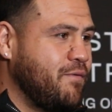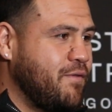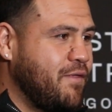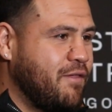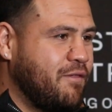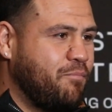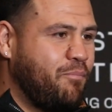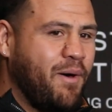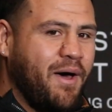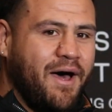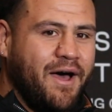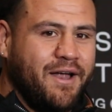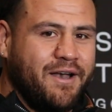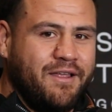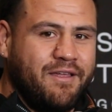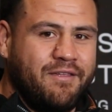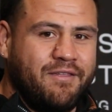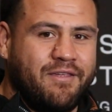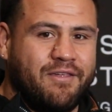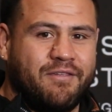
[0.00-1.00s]
There's
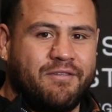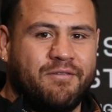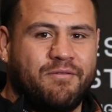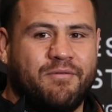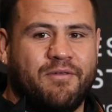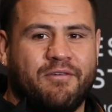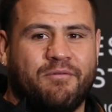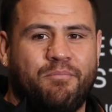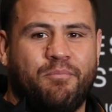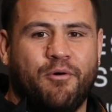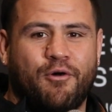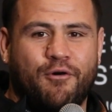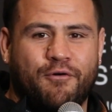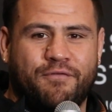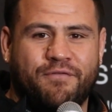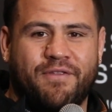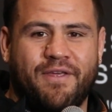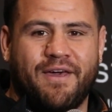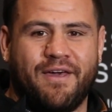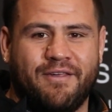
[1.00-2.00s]
parties, there's
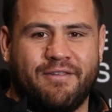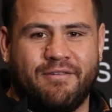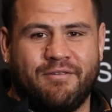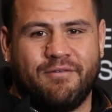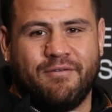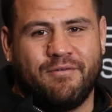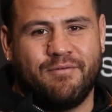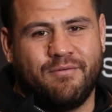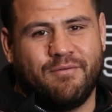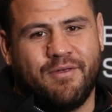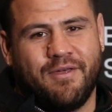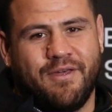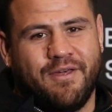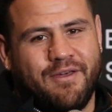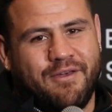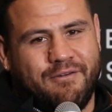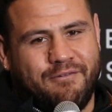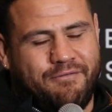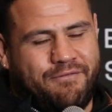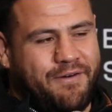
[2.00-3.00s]
birthdays.
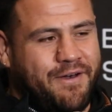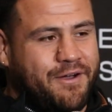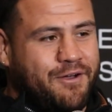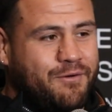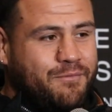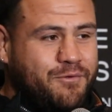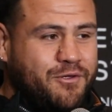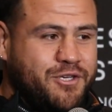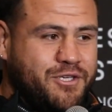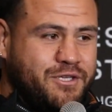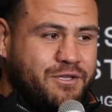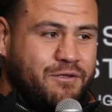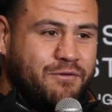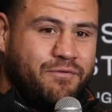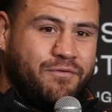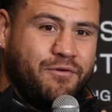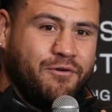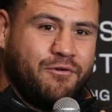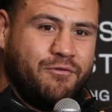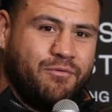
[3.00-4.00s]
Fuck, I'm usually the
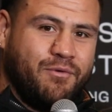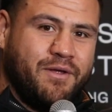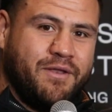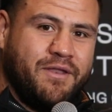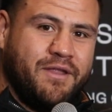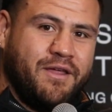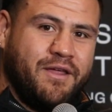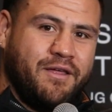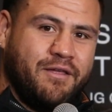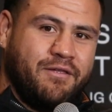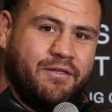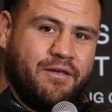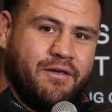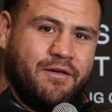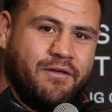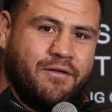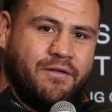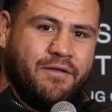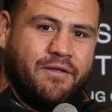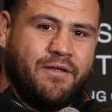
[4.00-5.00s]
first one there.
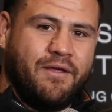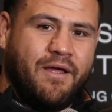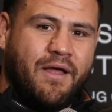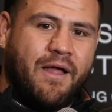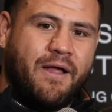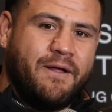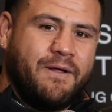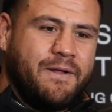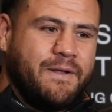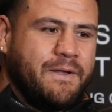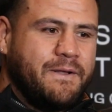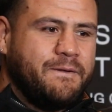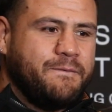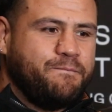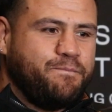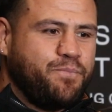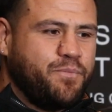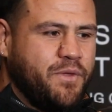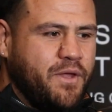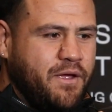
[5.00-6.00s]
So,
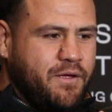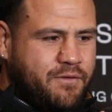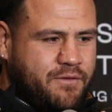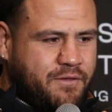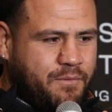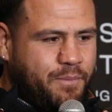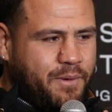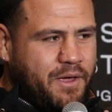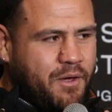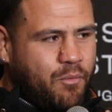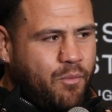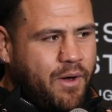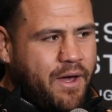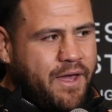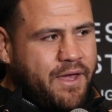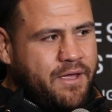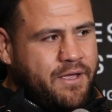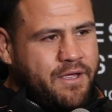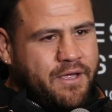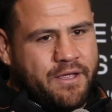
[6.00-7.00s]
to be
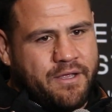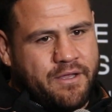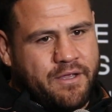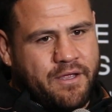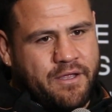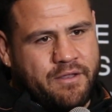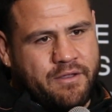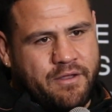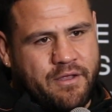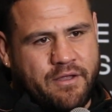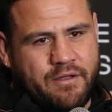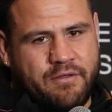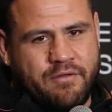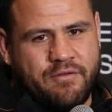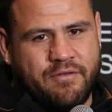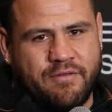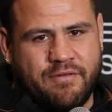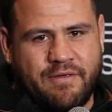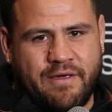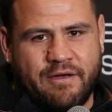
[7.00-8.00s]
away and
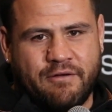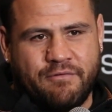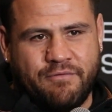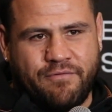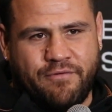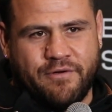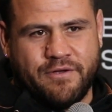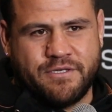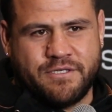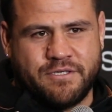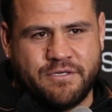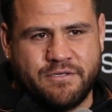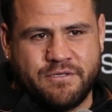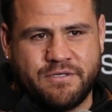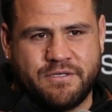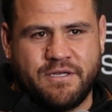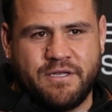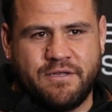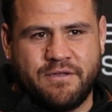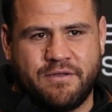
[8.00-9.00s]
to sacrifice those
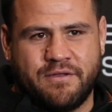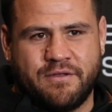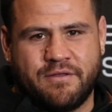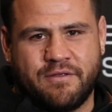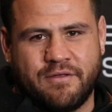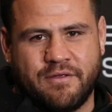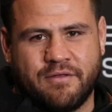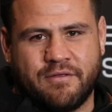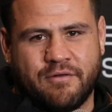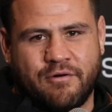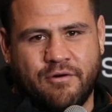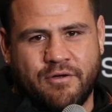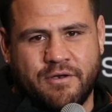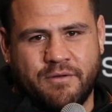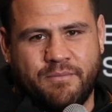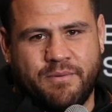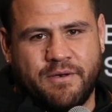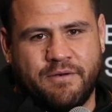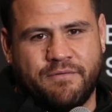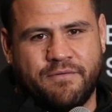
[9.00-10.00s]
things, it's kind
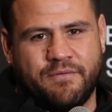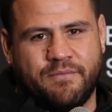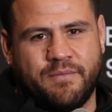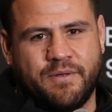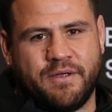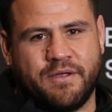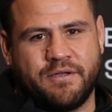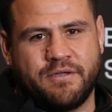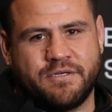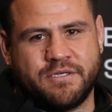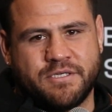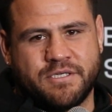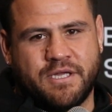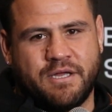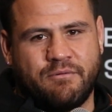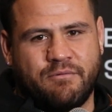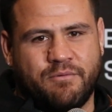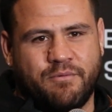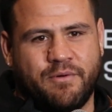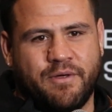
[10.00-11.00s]
of better for me, and just
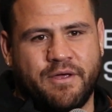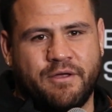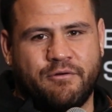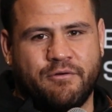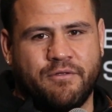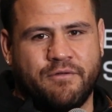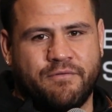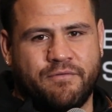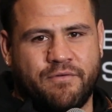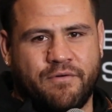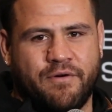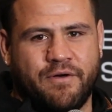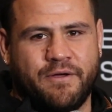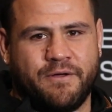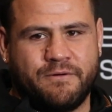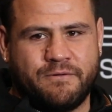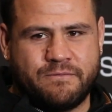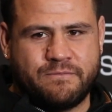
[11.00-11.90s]
keeps my head on the fight.